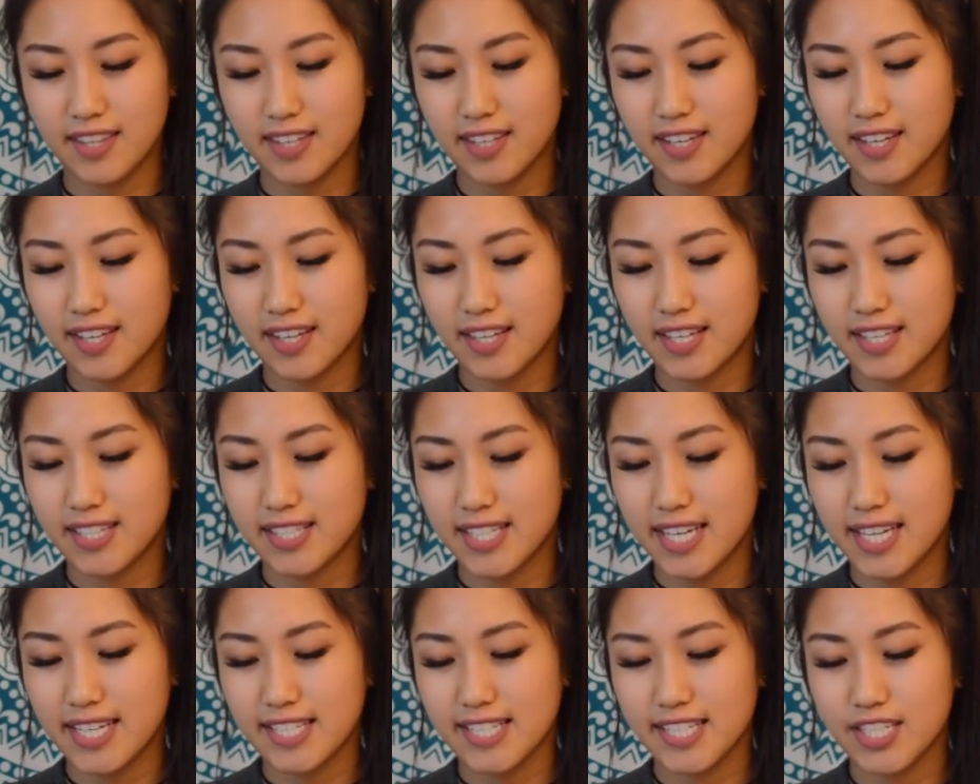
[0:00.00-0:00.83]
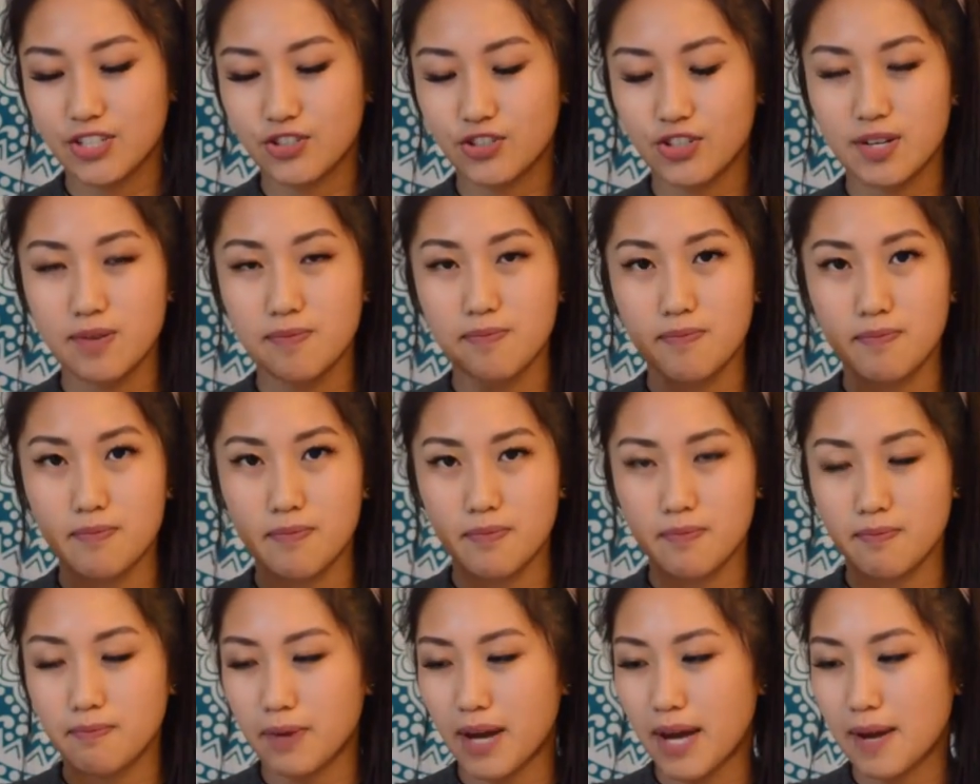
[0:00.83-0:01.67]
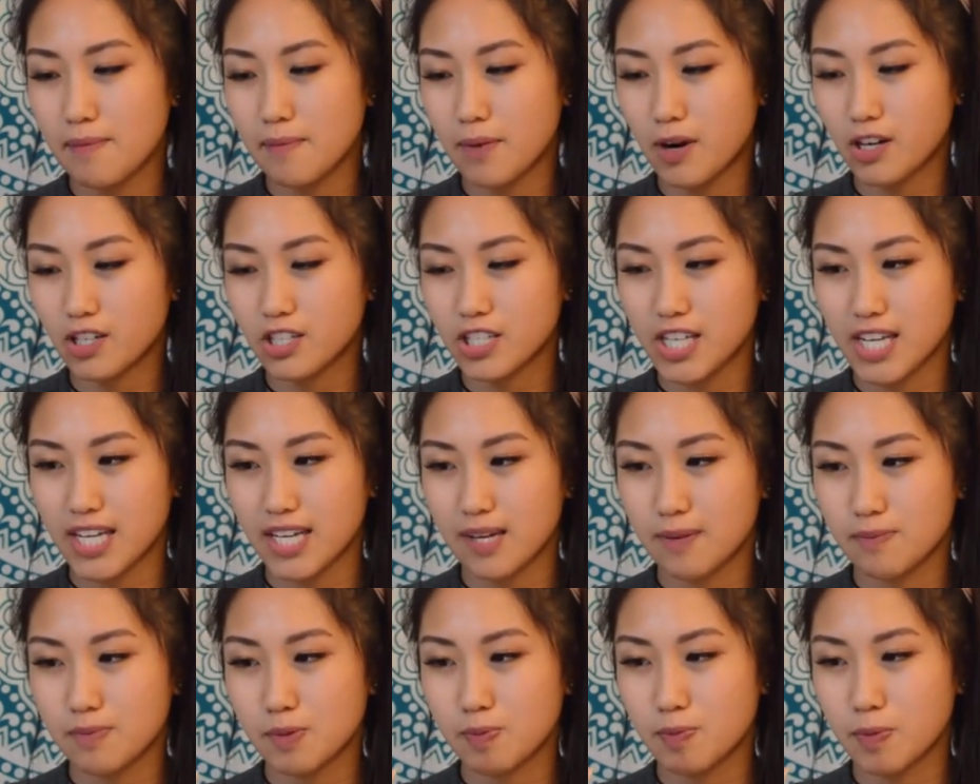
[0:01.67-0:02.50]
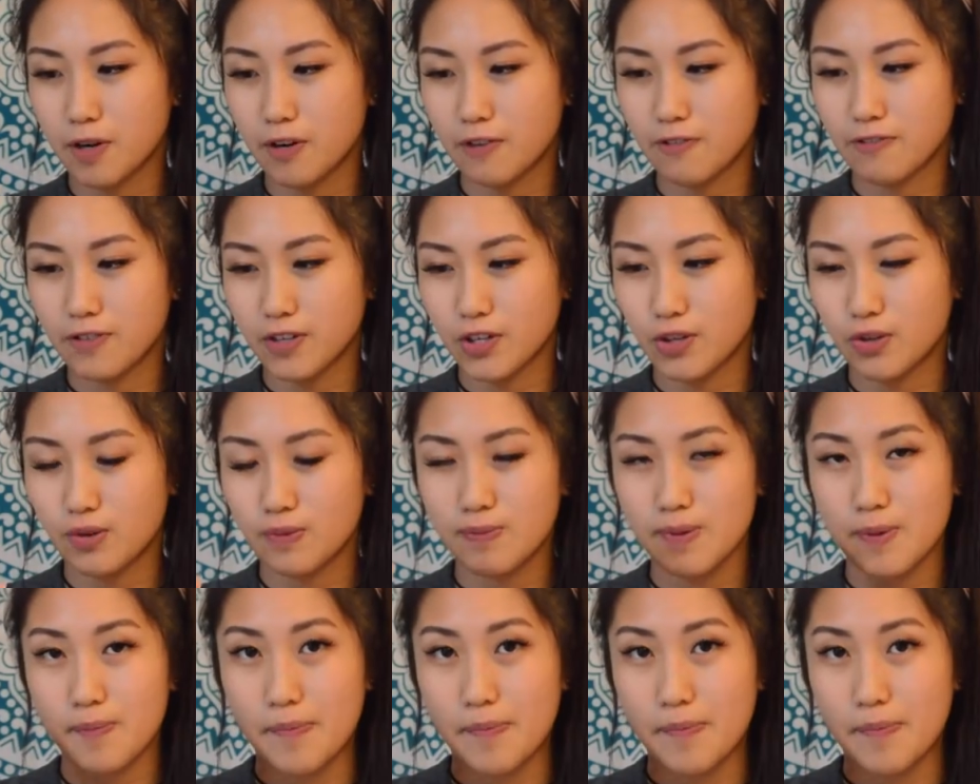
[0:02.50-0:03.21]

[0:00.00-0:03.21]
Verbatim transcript: the Daisy Dream by Marc Jacobs perfume.